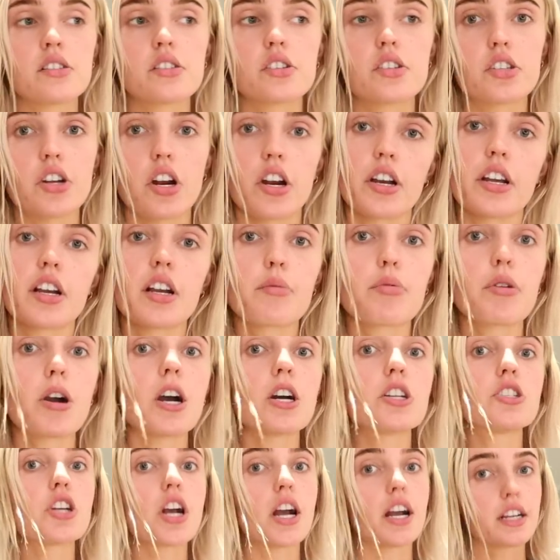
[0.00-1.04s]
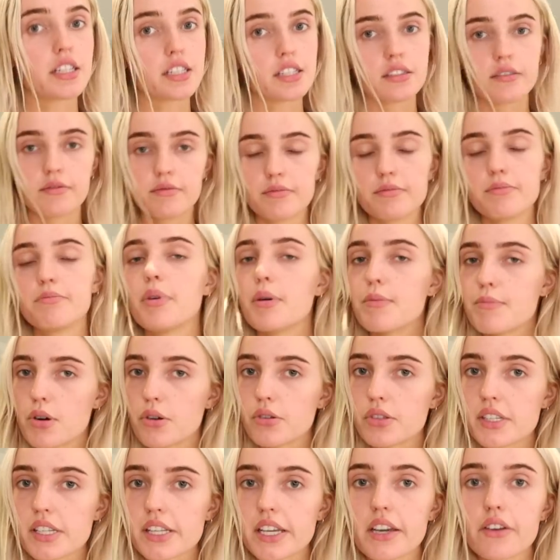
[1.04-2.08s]
starting a project, but
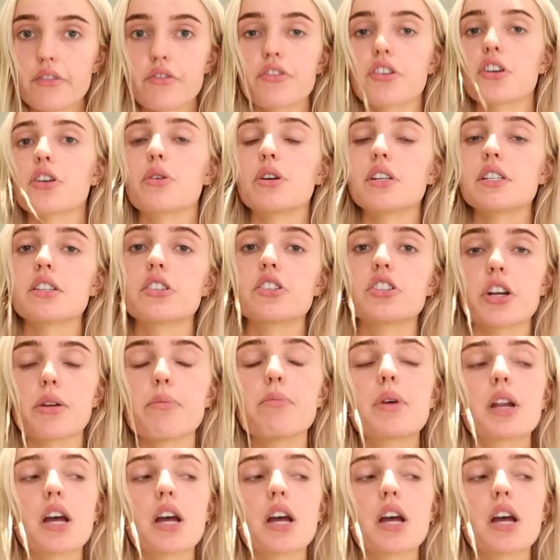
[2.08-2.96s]
mostly for going to the gym,